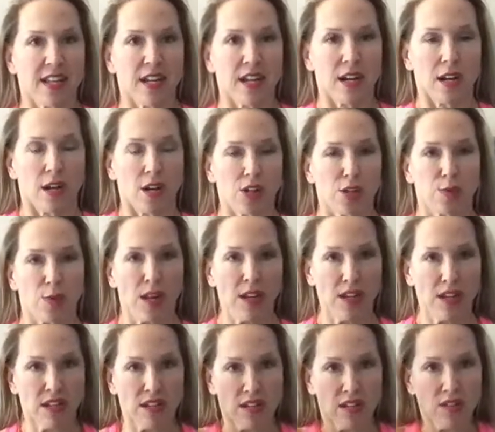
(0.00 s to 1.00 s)
Last one,
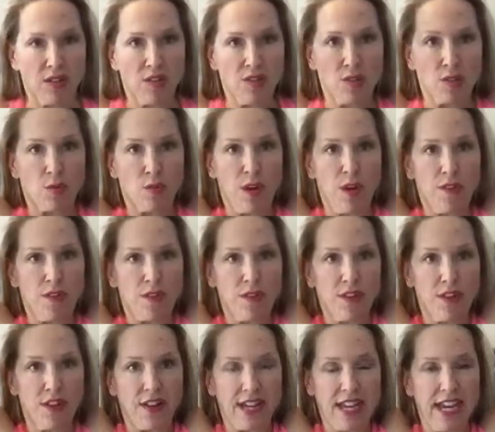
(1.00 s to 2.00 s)
12,
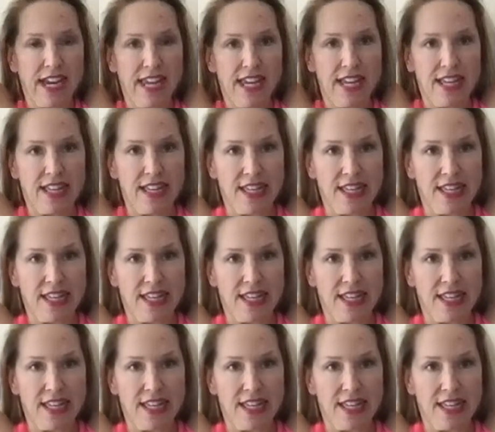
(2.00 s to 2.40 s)
okay?